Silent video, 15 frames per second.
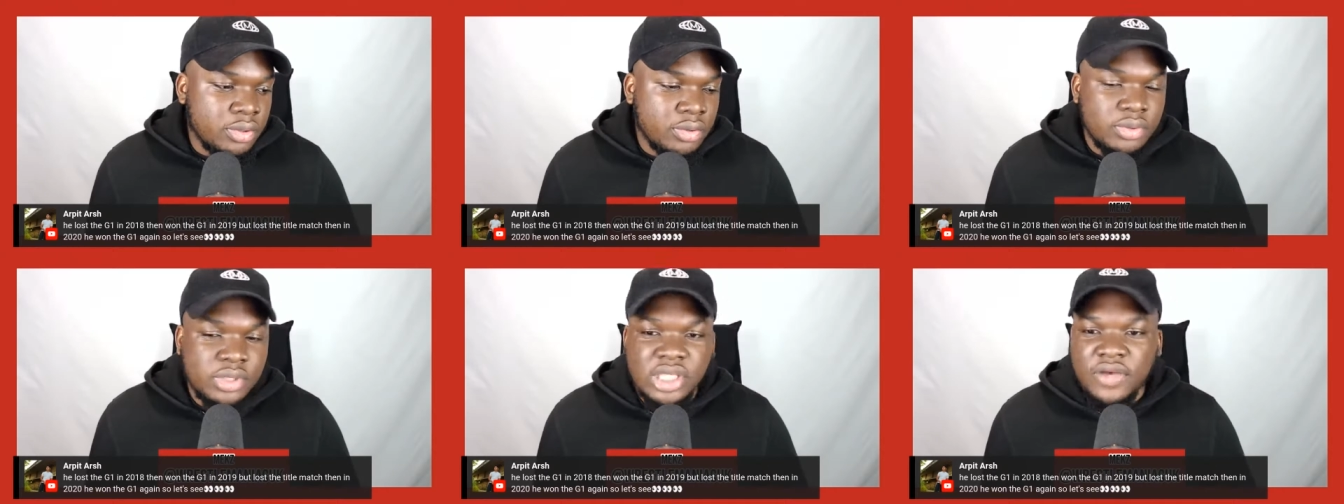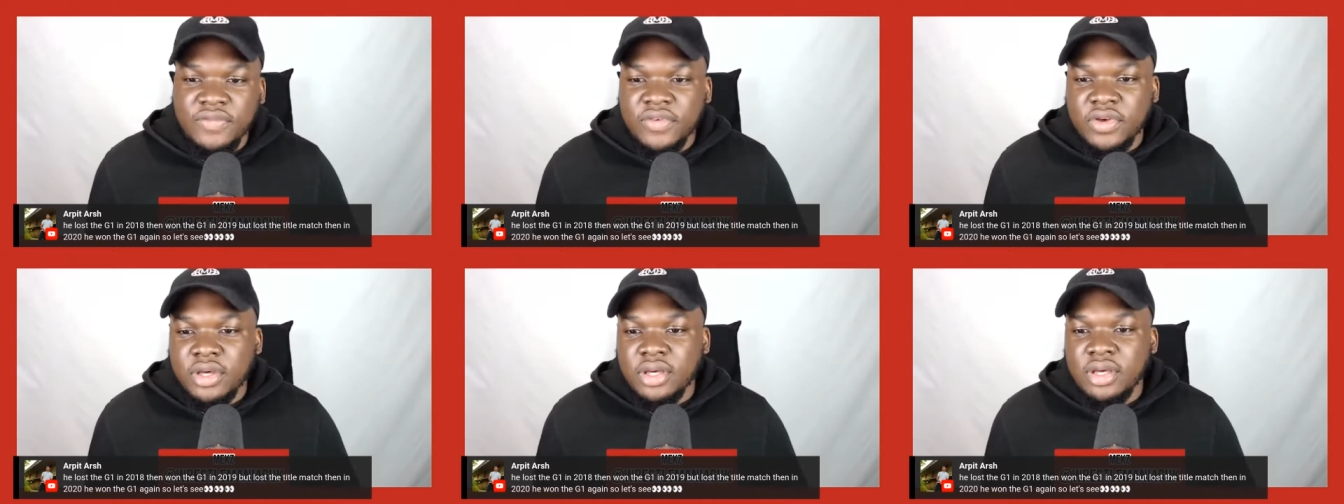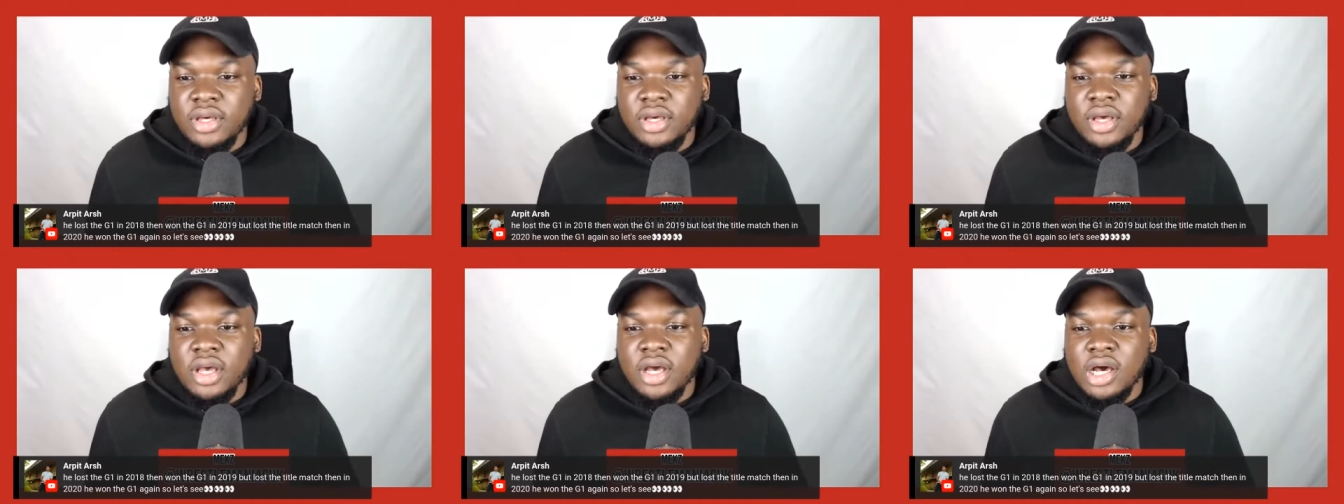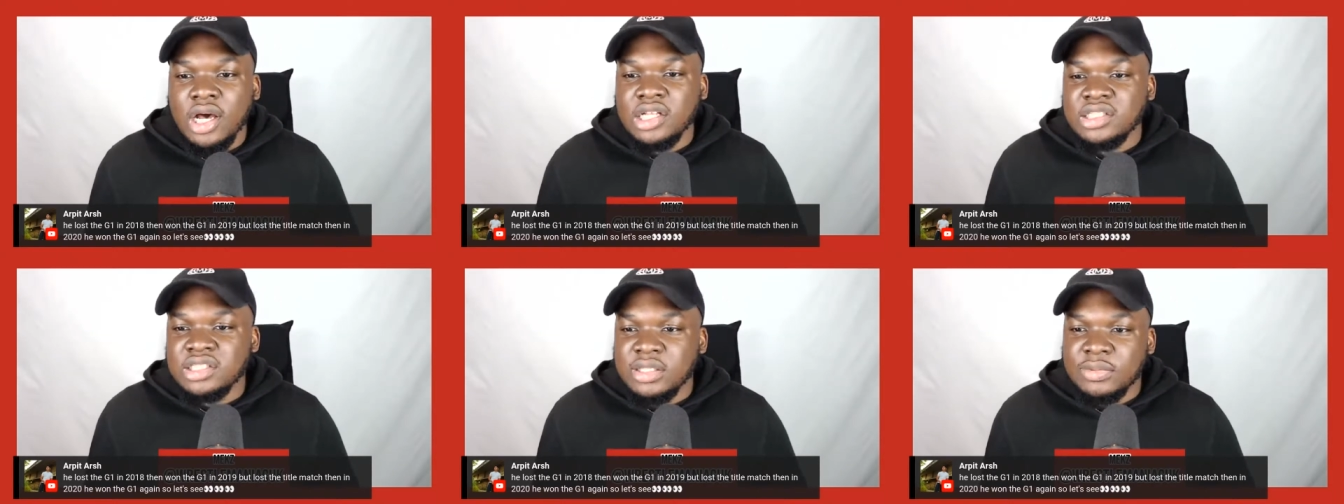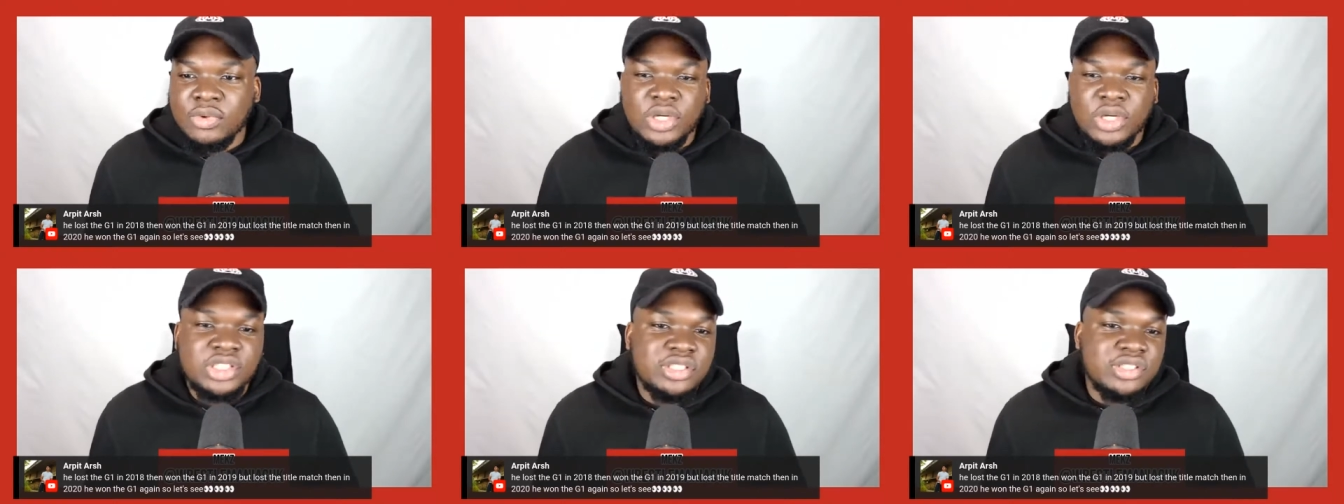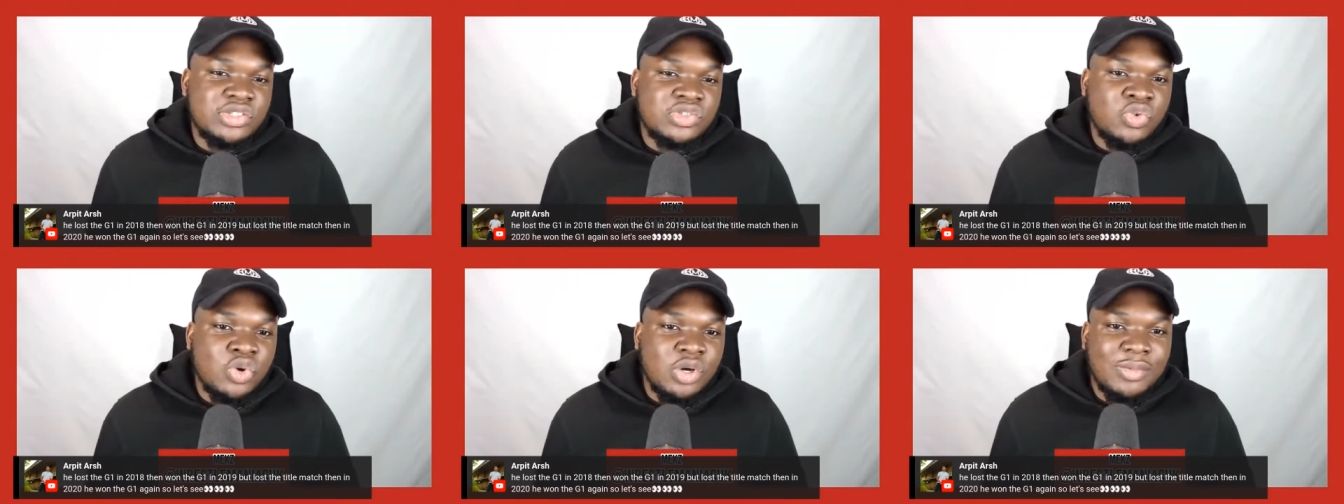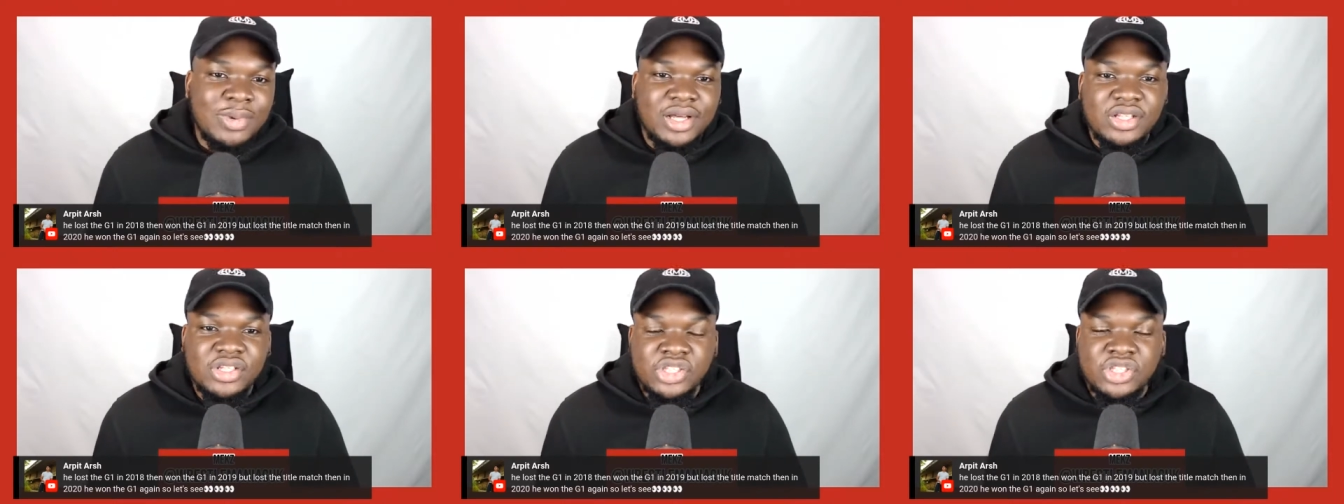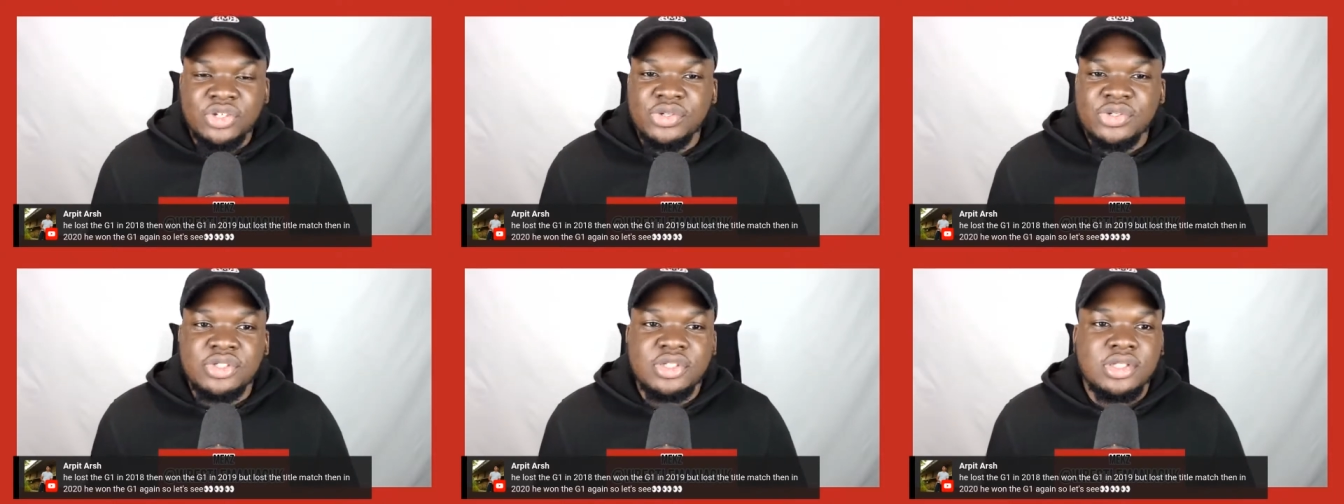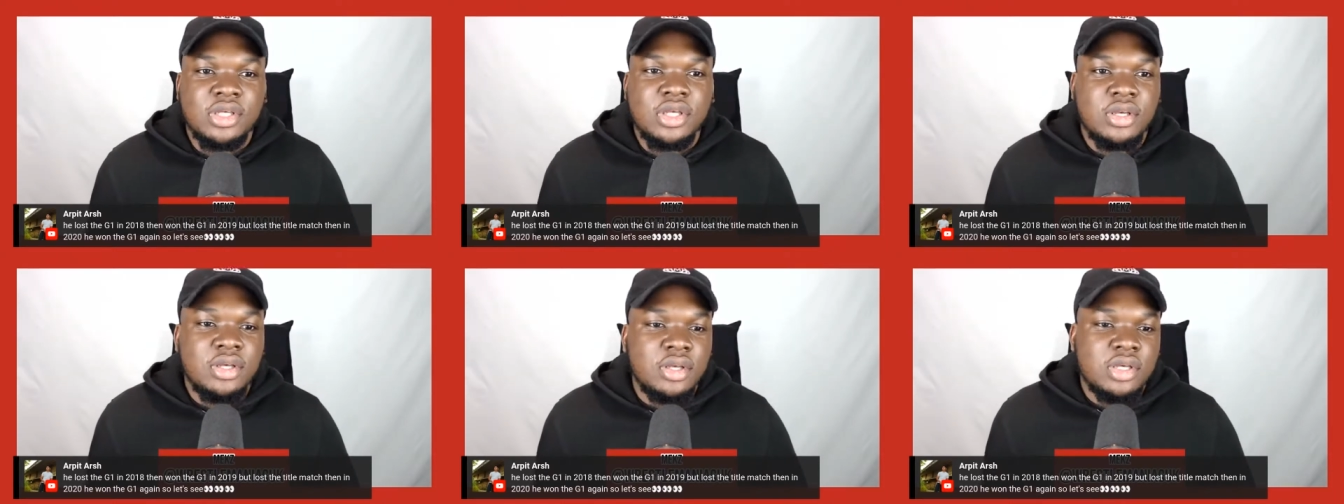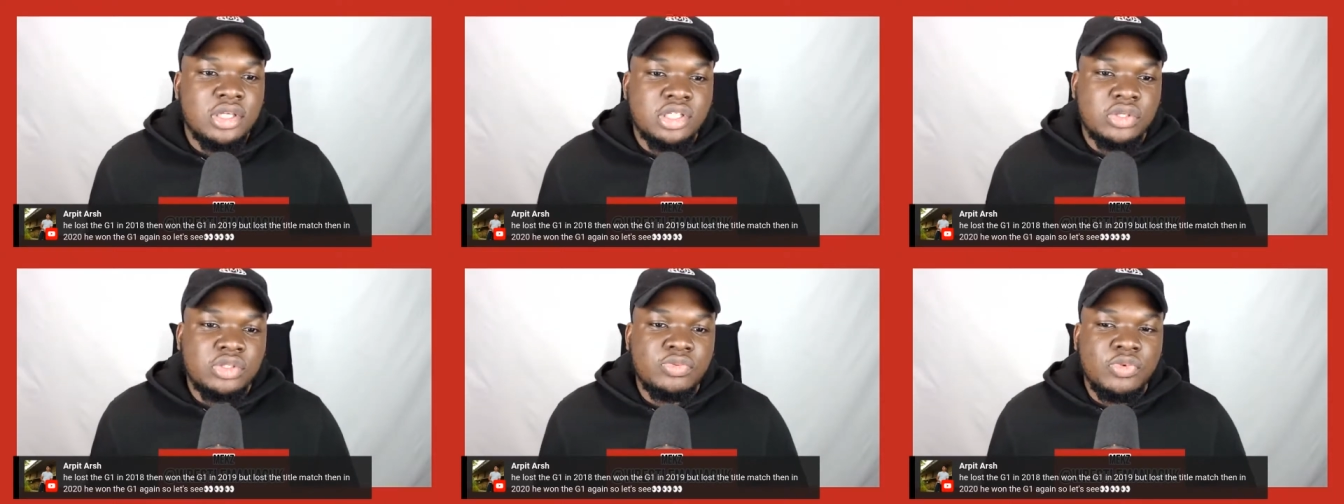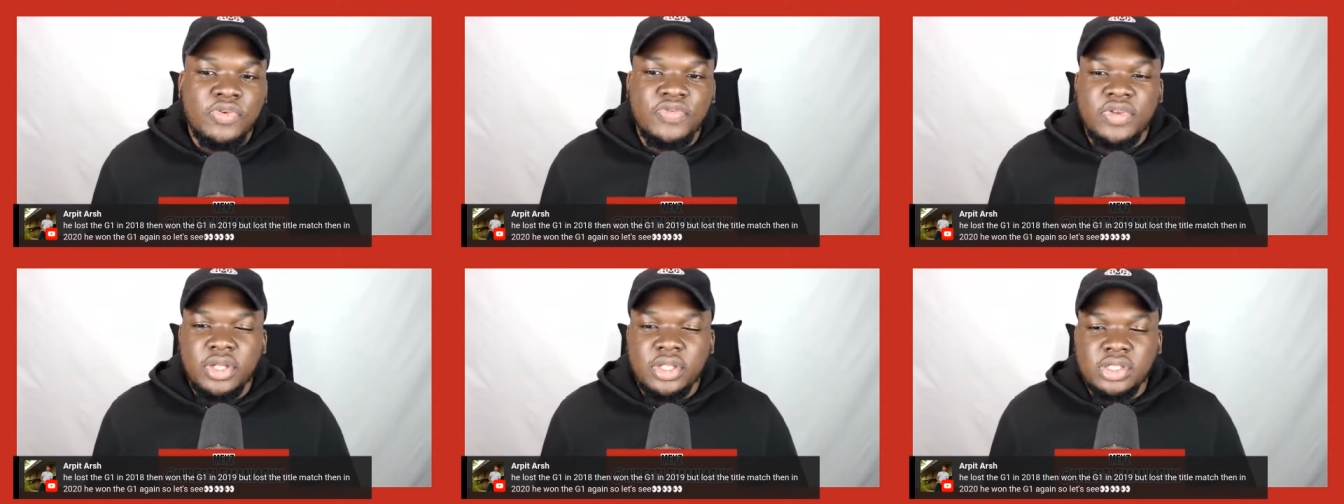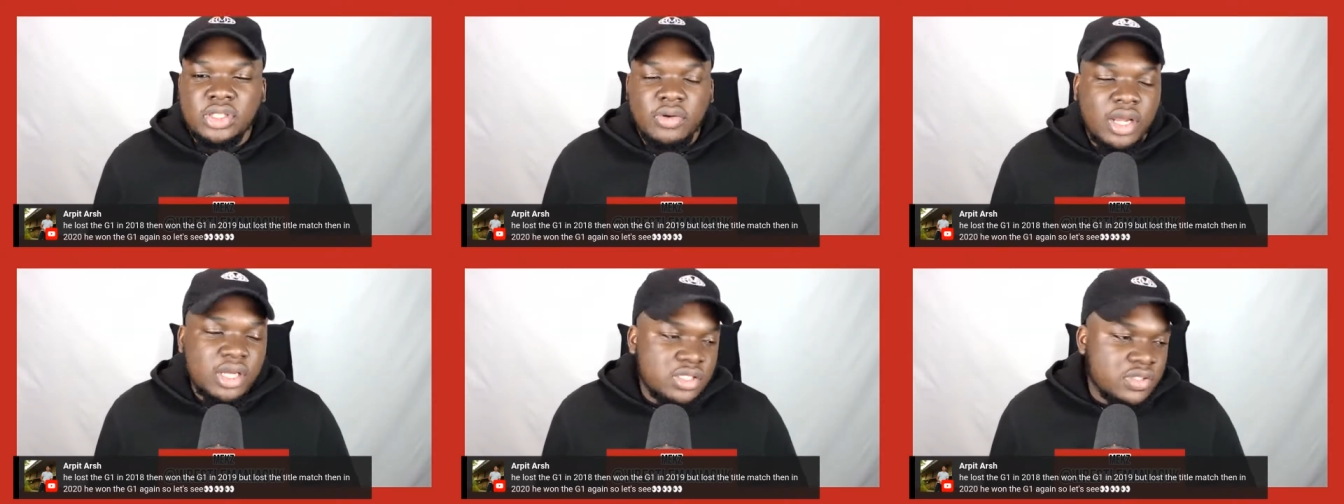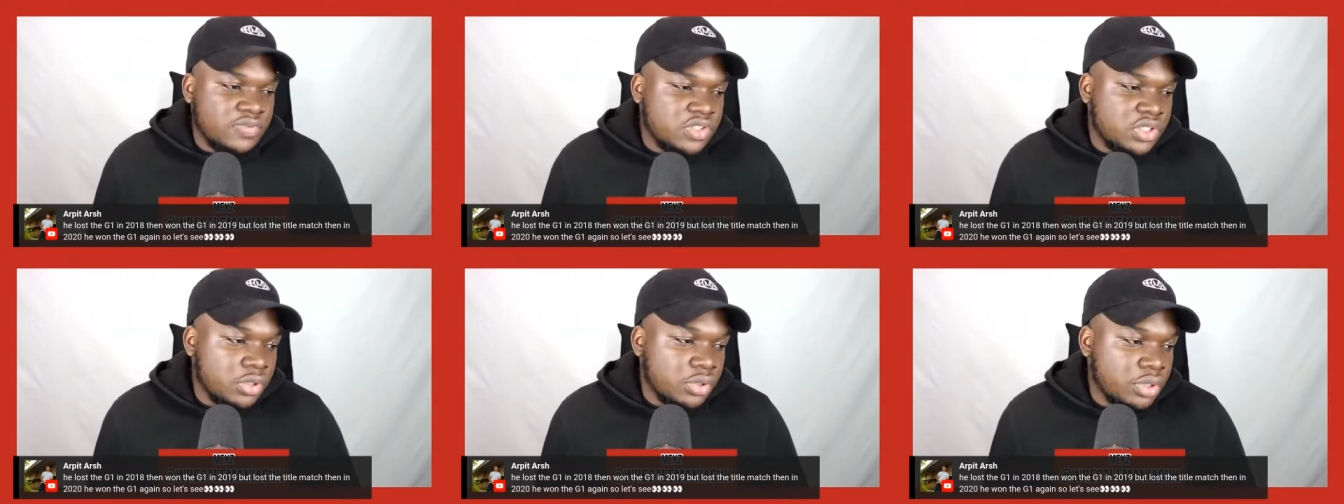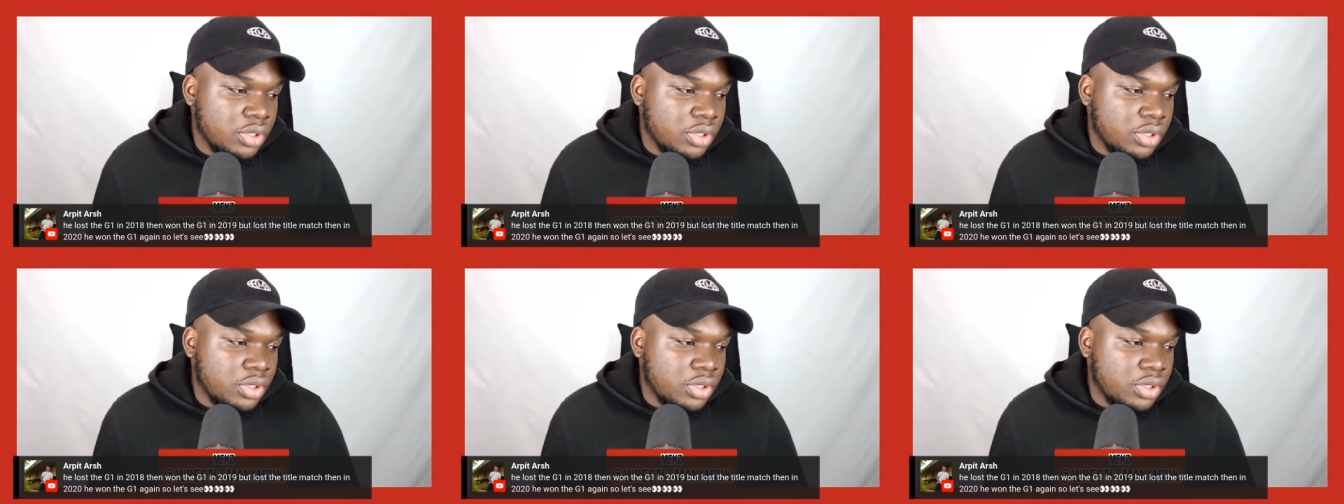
Let's have answer some questions, talk about the shows, so it's more of an interactive show.